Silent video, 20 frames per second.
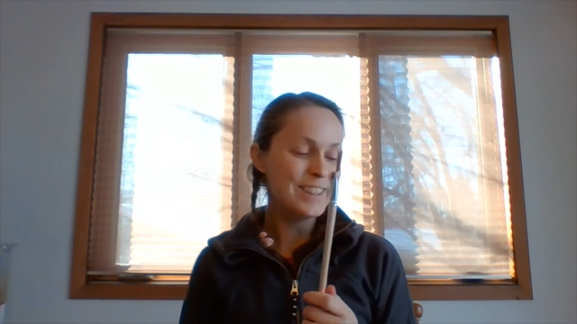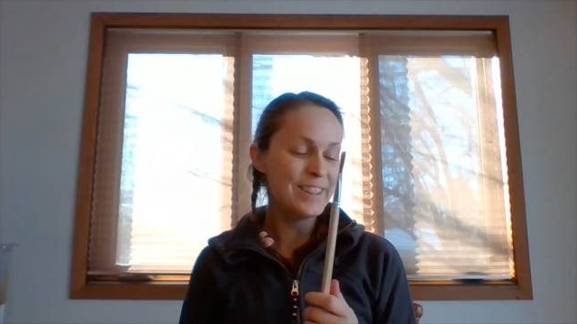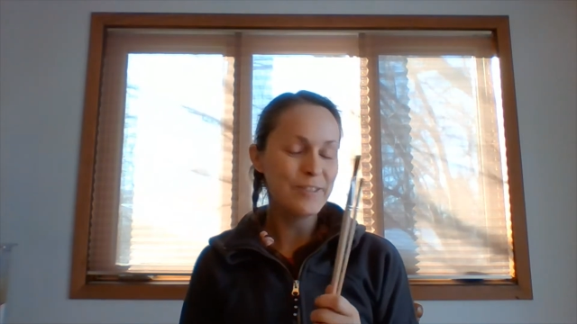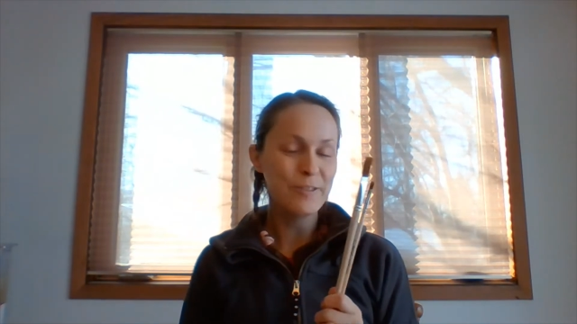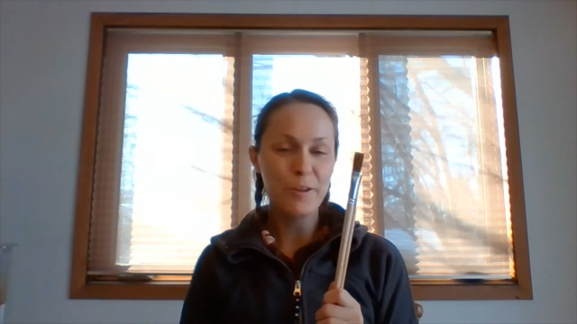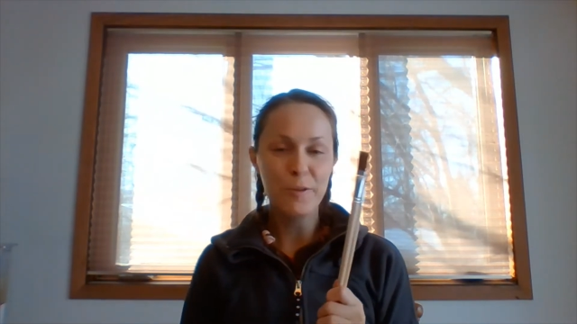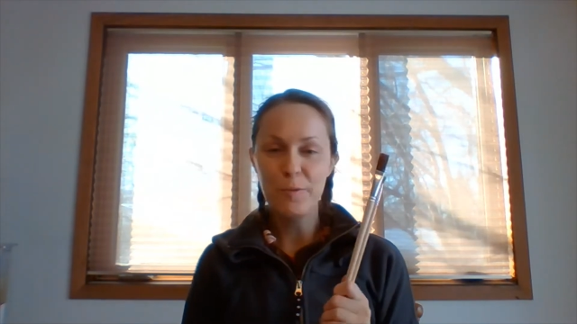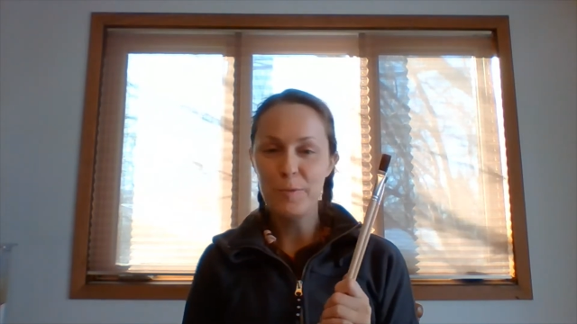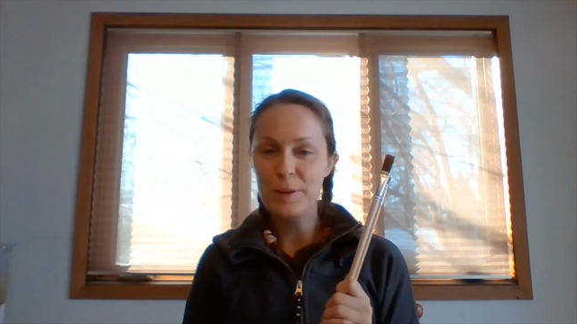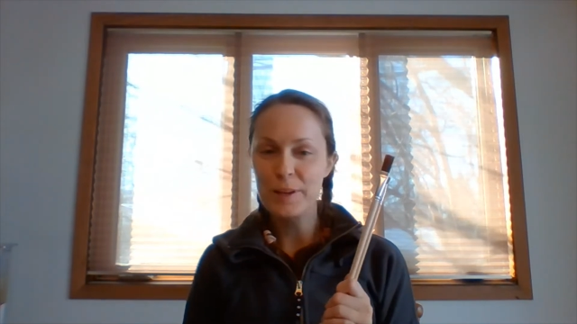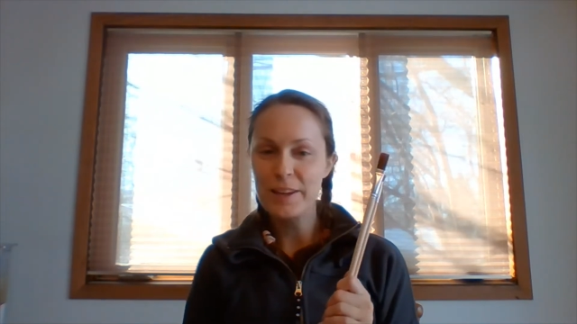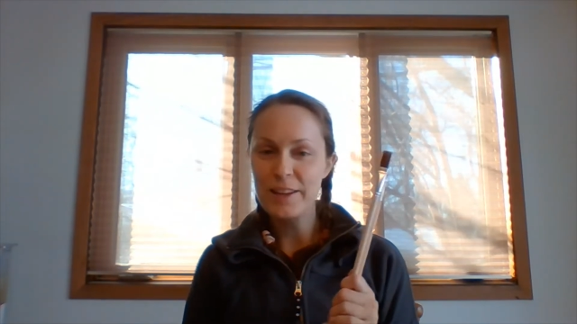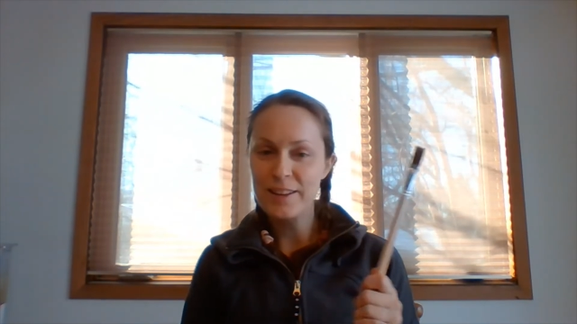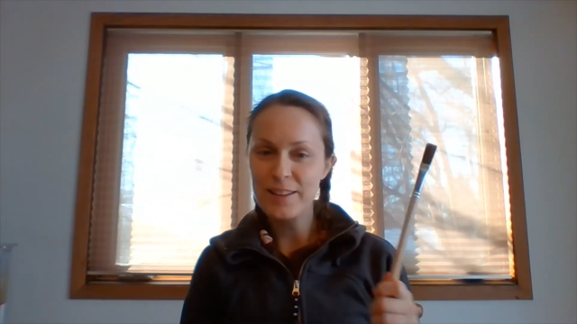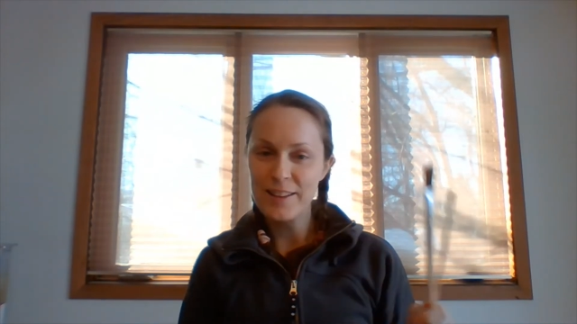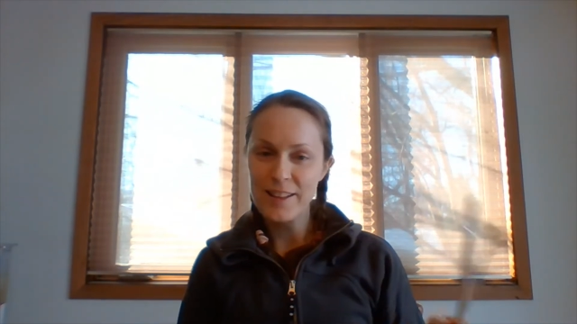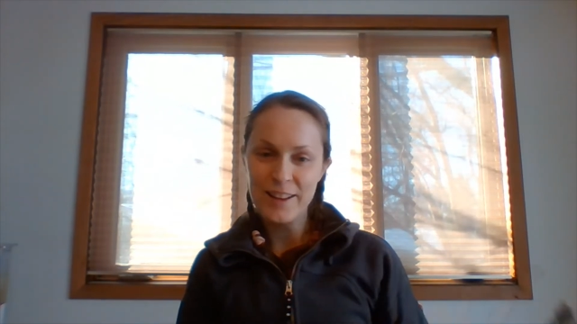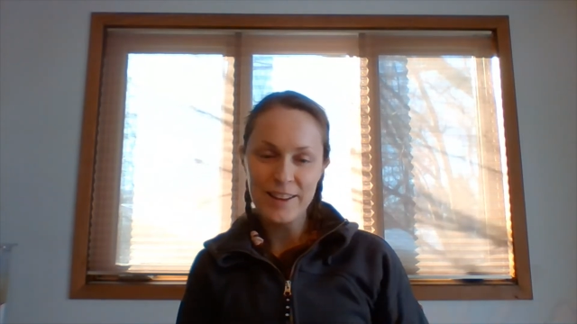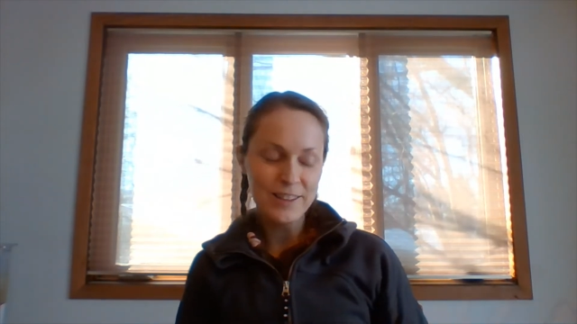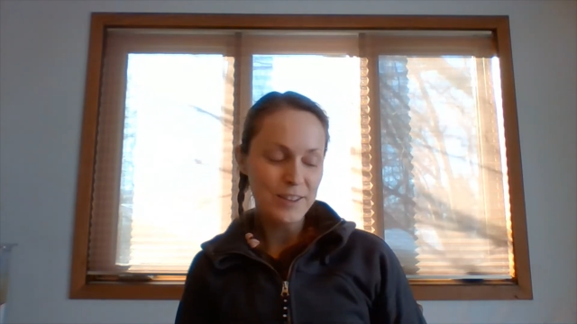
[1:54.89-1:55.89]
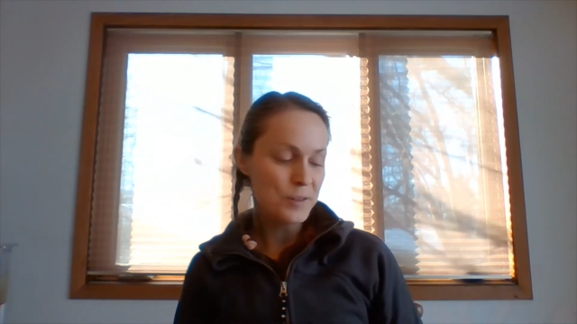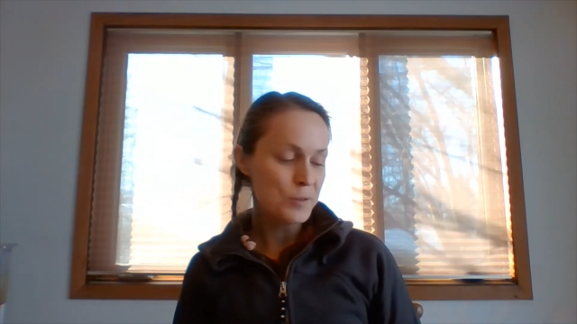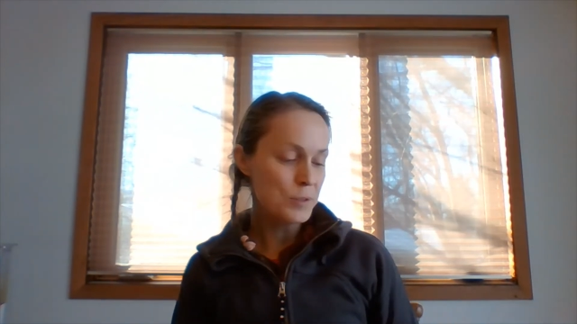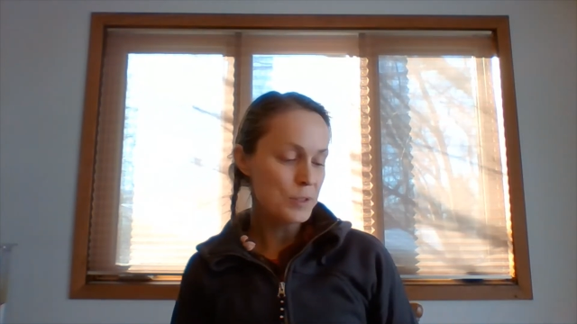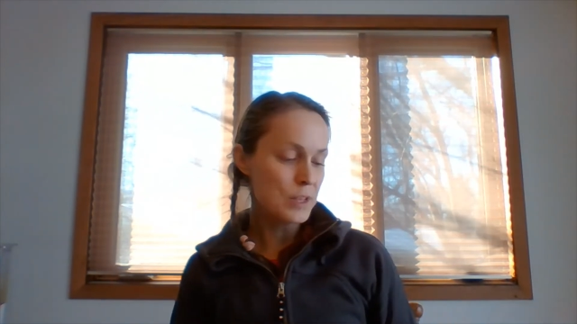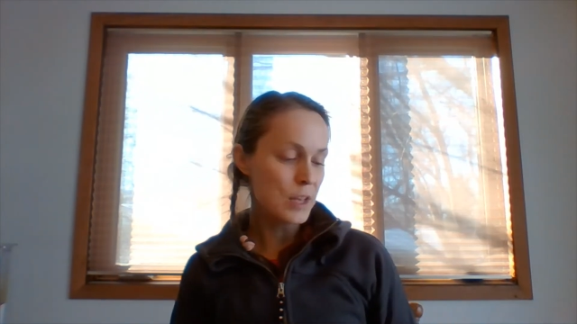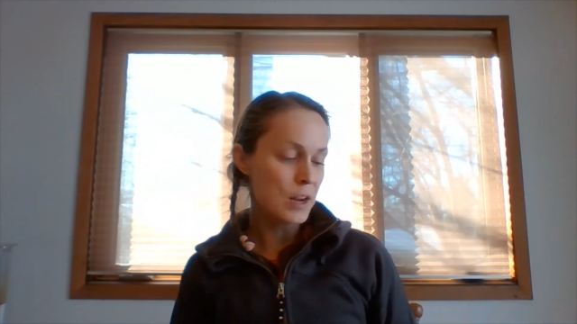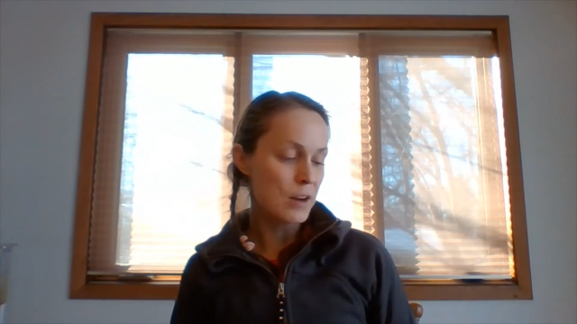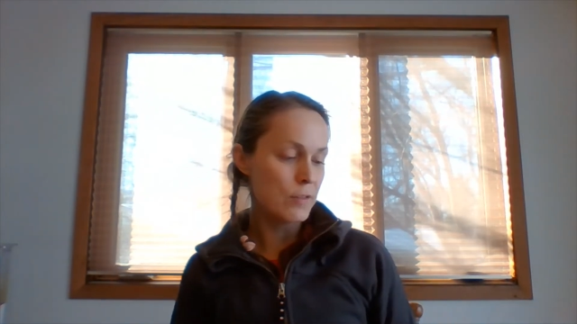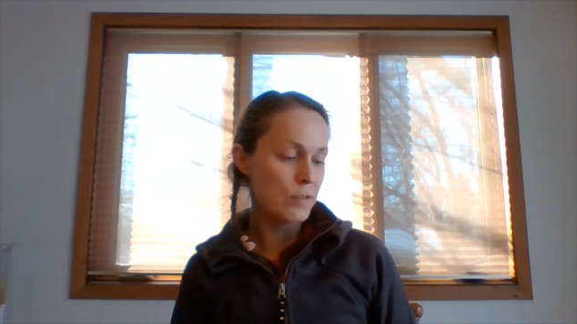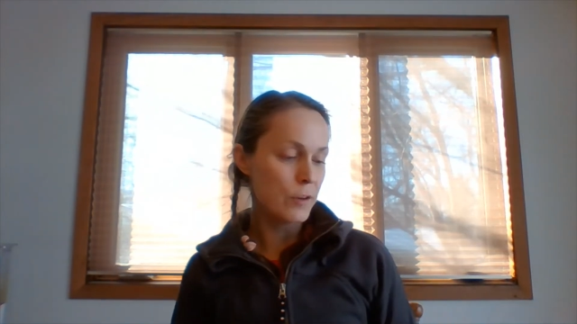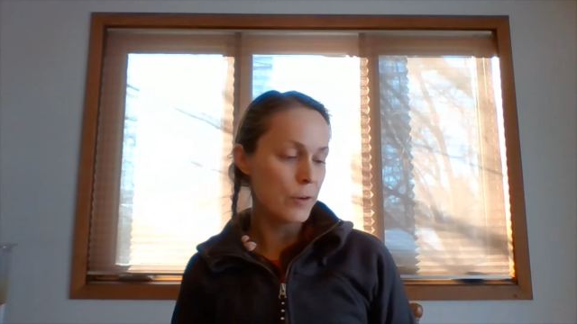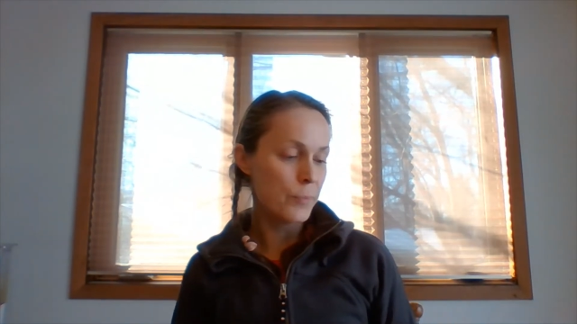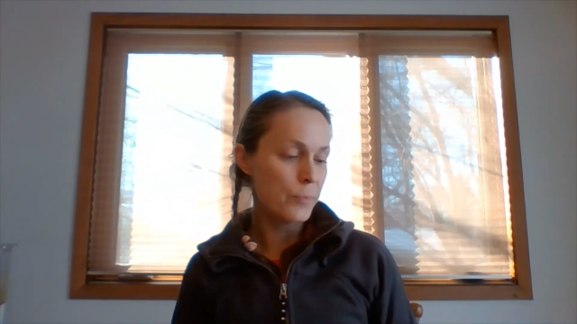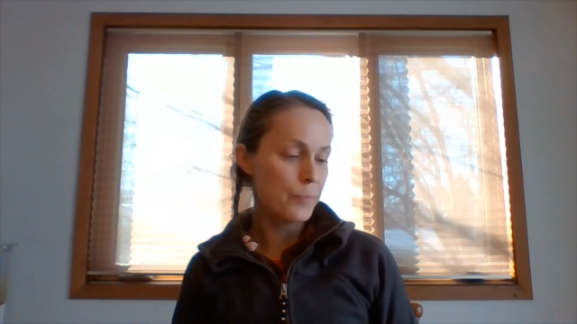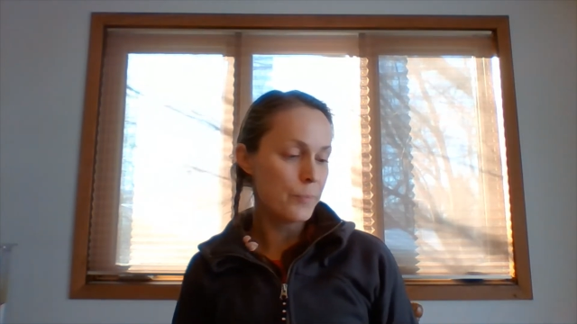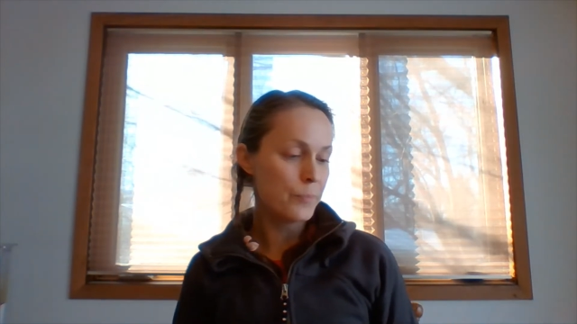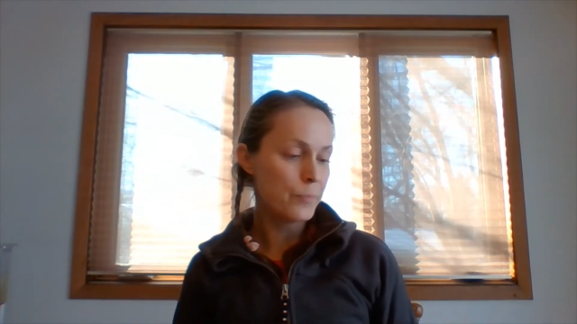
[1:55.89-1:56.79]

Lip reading: we've been getting a lot of use out of them.